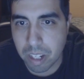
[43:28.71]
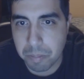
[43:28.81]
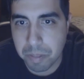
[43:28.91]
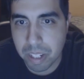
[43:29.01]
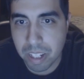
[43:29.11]

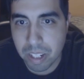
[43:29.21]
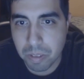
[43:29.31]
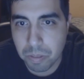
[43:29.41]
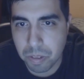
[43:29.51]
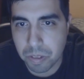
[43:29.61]
Come,
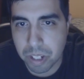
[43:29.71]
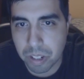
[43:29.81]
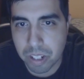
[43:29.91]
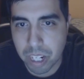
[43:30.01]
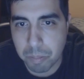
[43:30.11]
we're
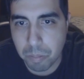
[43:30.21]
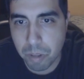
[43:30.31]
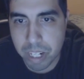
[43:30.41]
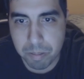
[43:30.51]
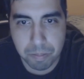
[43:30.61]
losing our time.
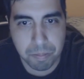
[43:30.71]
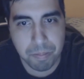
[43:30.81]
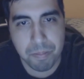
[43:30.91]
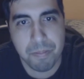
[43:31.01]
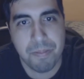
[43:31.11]
Wait!
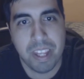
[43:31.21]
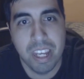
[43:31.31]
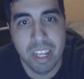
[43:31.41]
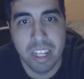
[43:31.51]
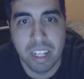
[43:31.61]

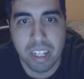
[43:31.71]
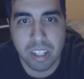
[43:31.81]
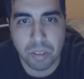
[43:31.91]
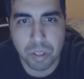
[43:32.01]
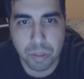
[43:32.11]

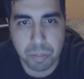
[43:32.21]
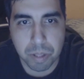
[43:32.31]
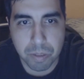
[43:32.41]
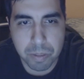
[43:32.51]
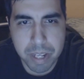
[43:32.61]
Don't you want
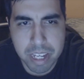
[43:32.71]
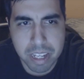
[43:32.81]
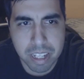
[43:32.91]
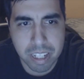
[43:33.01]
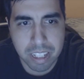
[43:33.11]
to play with
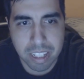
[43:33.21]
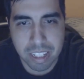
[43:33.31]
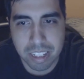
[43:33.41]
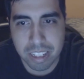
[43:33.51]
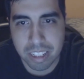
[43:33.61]
me?
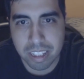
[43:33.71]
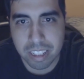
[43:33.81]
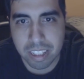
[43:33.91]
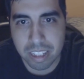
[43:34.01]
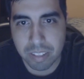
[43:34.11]

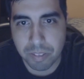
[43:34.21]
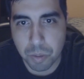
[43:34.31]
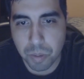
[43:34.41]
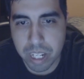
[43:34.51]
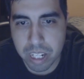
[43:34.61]
If
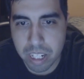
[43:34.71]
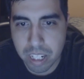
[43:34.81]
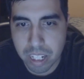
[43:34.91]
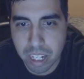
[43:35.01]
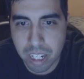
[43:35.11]
you
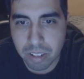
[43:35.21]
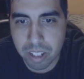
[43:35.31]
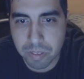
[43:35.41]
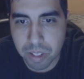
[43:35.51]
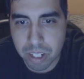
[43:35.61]
win, I'll
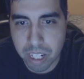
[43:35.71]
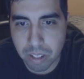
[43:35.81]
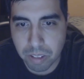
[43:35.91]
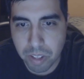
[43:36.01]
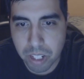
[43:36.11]
give you the
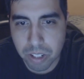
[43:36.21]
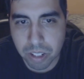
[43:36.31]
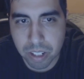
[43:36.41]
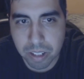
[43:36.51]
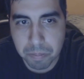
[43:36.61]
title of
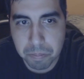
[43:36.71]
Hunter.